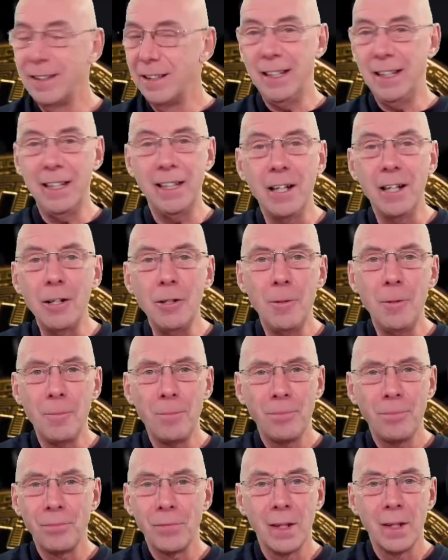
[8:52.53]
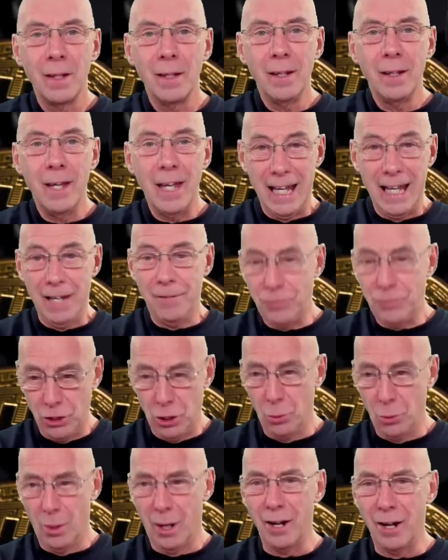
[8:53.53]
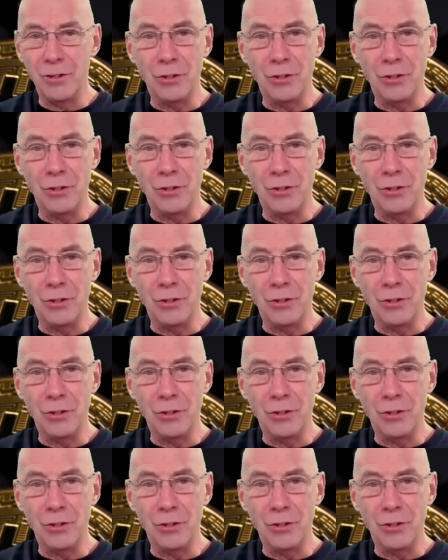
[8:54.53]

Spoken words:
You know, if you are